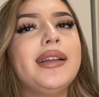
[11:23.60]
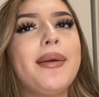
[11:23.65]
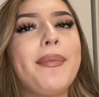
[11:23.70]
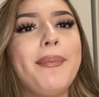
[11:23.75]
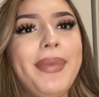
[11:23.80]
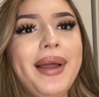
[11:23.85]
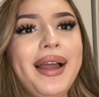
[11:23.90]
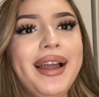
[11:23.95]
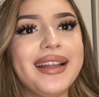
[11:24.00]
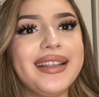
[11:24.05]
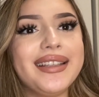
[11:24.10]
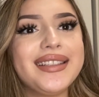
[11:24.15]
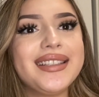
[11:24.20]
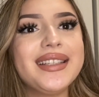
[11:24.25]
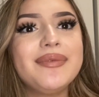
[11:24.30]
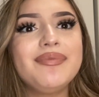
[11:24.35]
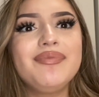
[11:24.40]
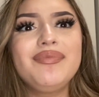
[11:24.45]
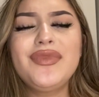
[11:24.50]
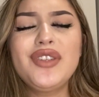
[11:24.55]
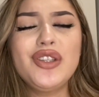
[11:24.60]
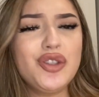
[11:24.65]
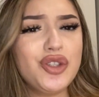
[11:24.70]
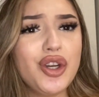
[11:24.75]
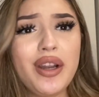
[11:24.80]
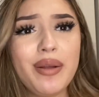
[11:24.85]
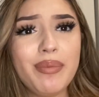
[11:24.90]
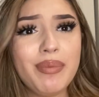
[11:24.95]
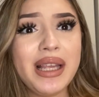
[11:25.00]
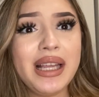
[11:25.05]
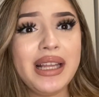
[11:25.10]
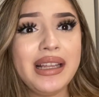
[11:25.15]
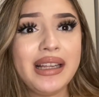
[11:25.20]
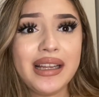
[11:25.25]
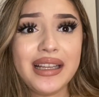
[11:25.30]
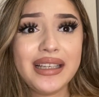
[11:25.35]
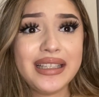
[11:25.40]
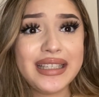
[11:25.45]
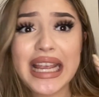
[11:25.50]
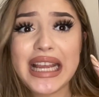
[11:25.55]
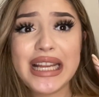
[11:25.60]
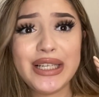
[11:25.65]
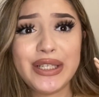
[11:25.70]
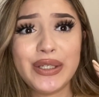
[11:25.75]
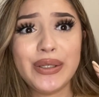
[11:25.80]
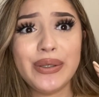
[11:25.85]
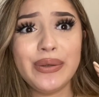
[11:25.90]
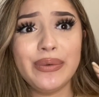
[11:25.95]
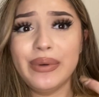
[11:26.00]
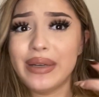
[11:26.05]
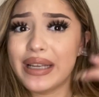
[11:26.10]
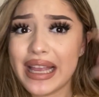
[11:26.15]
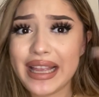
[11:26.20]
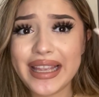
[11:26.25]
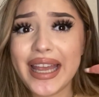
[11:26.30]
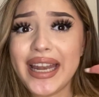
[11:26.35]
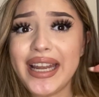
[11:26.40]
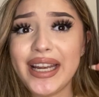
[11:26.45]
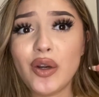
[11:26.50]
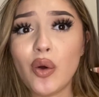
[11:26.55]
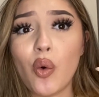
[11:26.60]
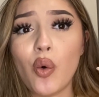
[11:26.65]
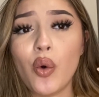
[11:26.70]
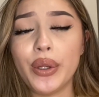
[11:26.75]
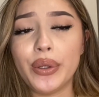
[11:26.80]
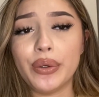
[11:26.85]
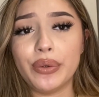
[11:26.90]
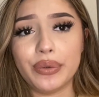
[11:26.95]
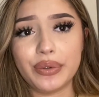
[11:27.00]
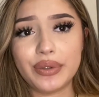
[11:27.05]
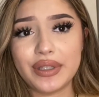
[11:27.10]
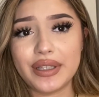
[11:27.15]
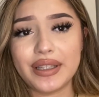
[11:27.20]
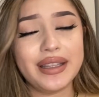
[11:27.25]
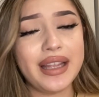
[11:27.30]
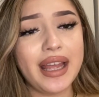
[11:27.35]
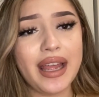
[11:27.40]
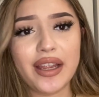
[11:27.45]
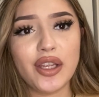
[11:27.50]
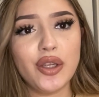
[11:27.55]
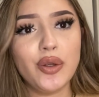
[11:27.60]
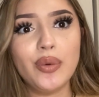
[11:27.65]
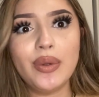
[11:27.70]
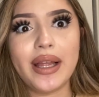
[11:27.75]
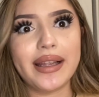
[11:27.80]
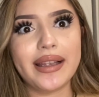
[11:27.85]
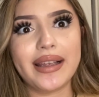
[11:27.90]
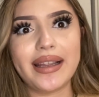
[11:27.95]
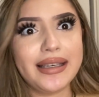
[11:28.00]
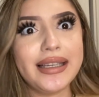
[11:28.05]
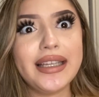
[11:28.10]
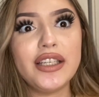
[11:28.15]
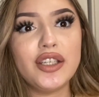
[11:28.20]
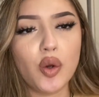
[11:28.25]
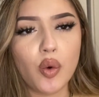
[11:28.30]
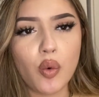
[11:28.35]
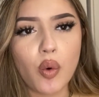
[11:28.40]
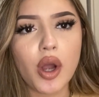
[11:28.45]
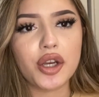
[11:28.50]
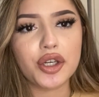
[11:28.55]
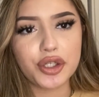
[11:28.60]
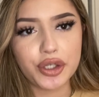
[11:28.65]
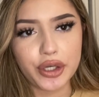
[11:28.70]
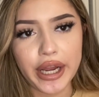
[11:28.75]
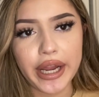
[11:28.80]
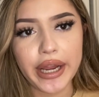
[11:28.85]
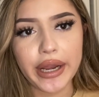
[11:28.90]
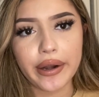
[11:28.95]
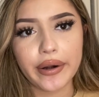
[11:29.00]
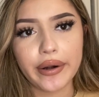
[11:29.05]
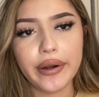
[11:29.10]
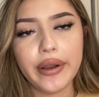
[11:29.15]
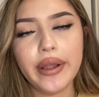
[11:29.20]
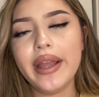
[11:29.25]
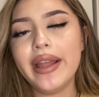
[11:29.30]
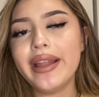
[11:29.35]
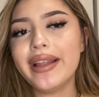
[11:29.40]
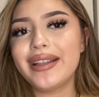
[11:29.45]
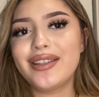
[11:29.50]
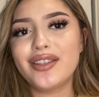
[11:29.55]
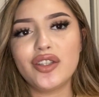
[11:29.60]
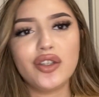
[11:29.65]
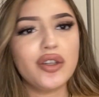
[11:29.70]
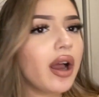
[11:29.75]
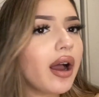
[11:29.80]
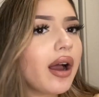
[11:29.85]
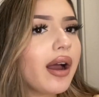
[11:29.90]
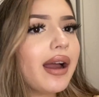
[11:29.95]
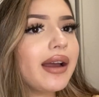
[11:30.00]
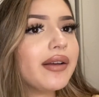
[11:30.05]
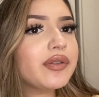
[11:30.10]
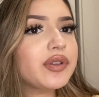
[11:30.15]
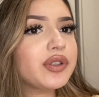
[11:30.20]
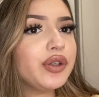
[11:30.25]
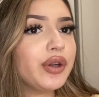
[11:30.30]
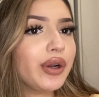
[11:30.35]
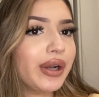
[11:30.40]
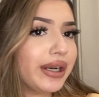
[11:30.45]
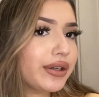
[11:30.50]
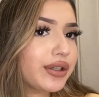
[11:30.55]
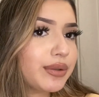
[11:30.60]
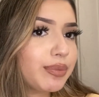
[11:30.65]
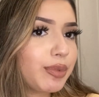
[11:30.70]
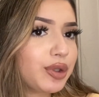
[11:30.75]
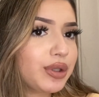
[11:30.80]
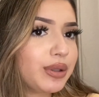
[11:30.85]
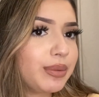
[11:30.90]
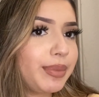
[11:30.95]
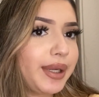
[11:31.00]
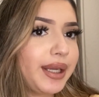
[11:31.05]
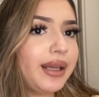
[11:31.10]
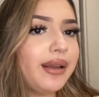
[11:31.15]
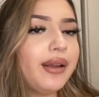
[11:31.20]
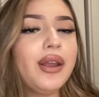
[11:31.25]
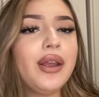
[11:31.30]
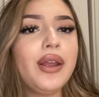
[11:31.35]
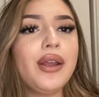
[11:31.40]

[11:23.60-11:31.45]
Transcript: But you shouldn't be day 2 getting oils that you like need to wash your hair. It's not how your hair is supposed to be.